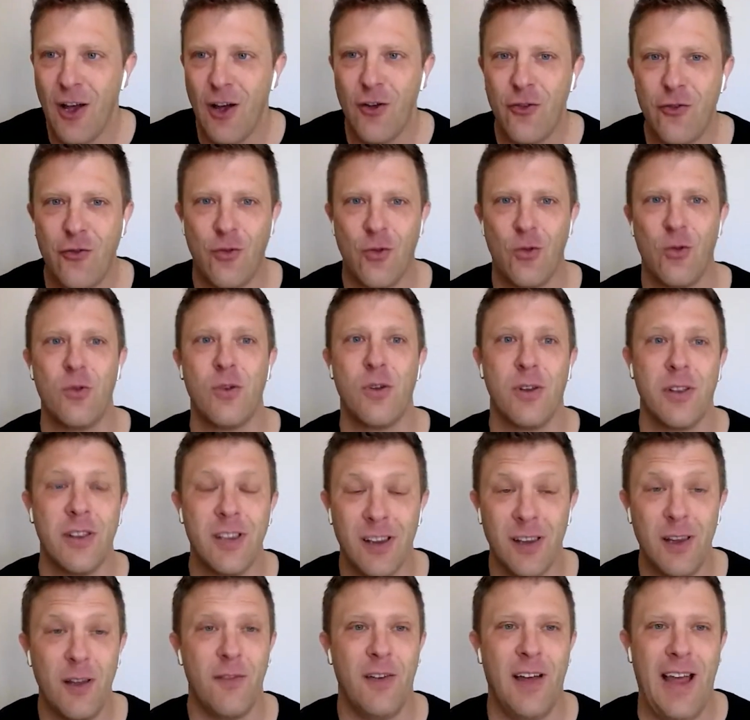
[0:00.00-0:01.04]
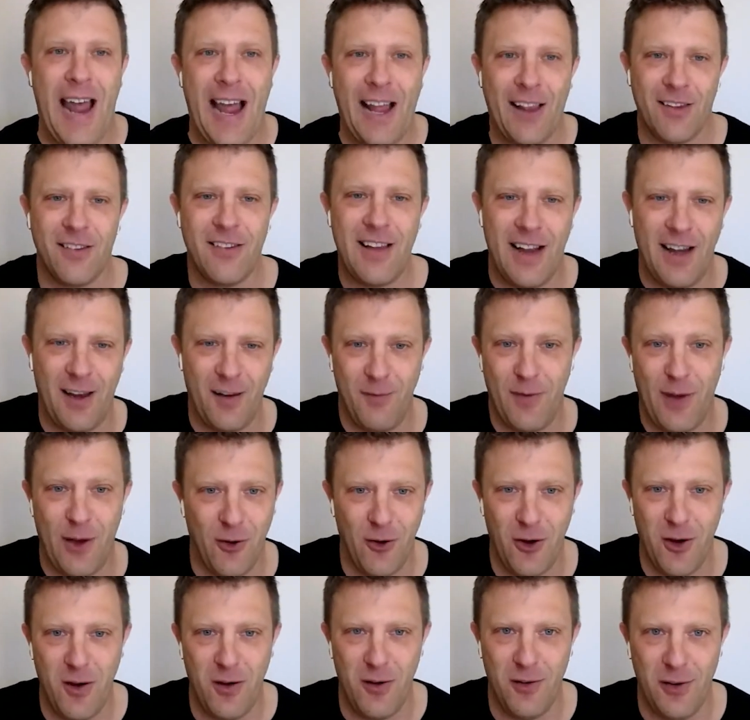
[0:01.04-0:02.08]
should deliver outstanding
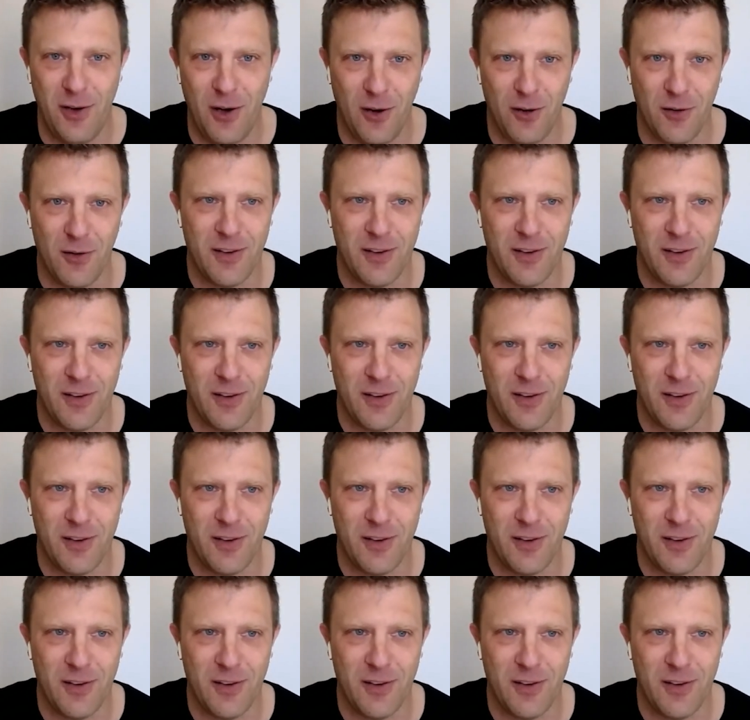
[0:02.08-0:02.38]
value,